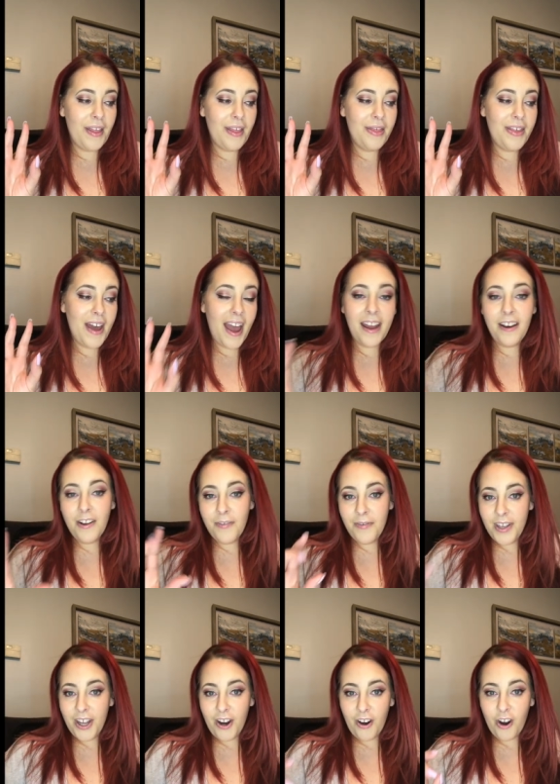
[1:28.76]
the end
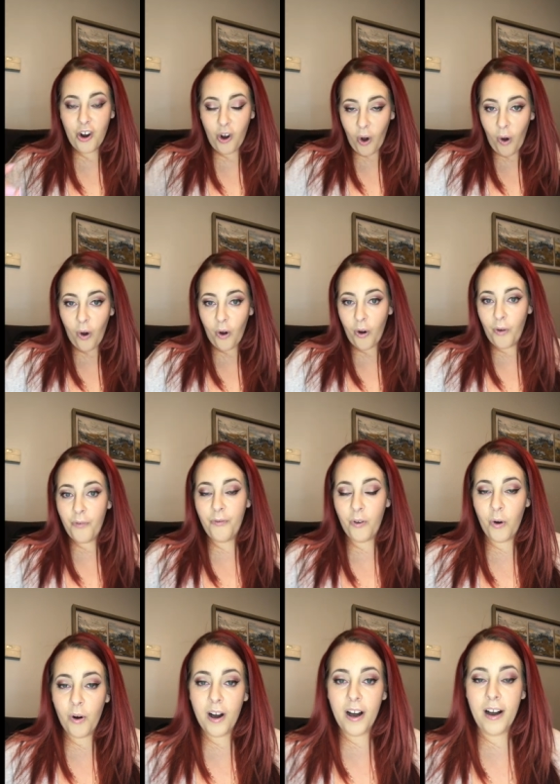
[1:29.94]
of year goal
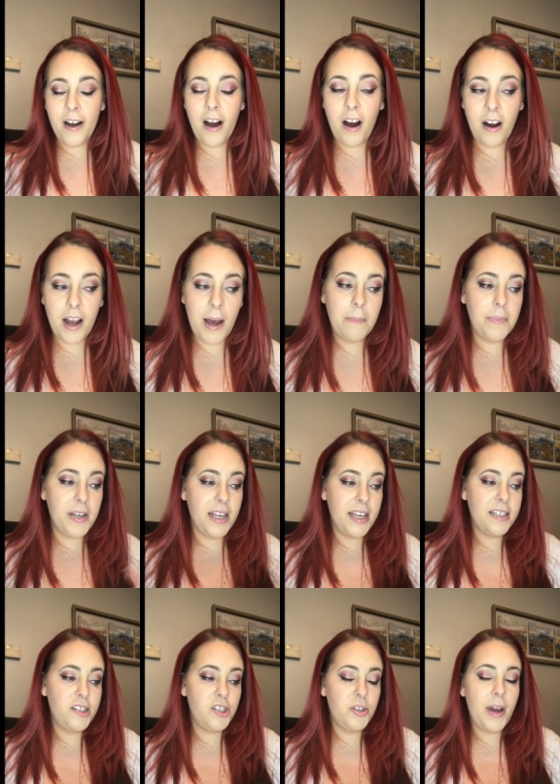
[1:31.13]
for our company
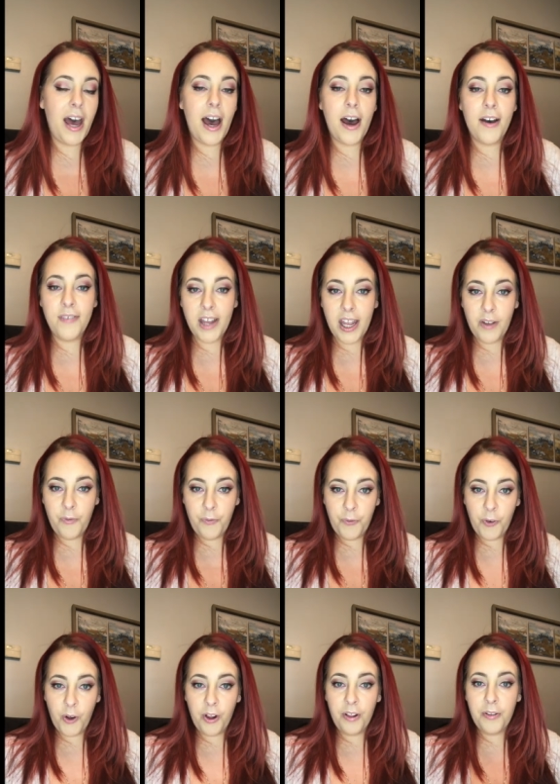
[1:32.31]
is to have a
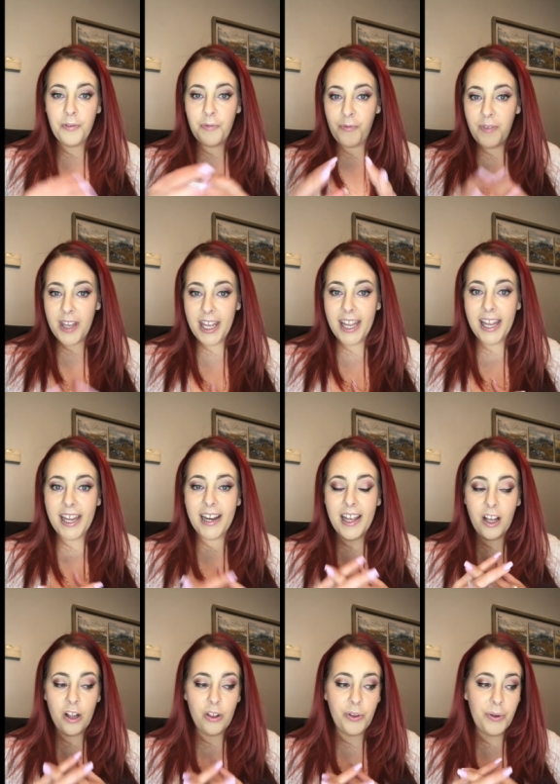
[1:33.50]
full vegan
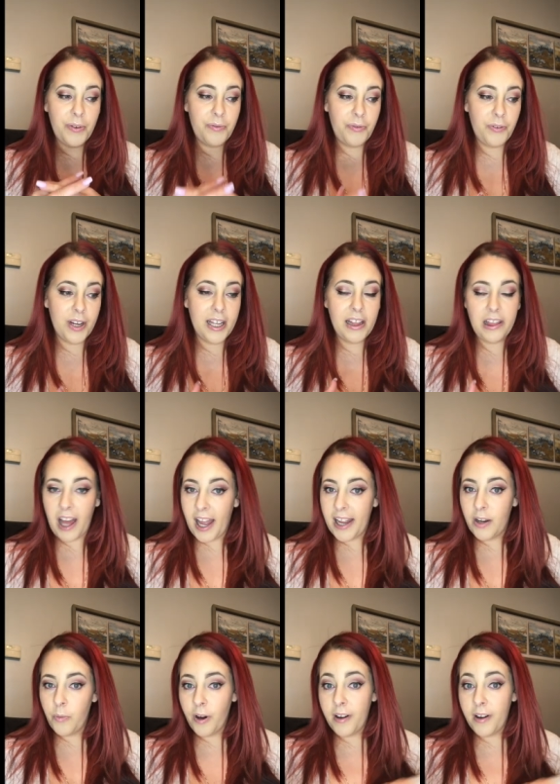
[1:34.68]
and gluten-free line.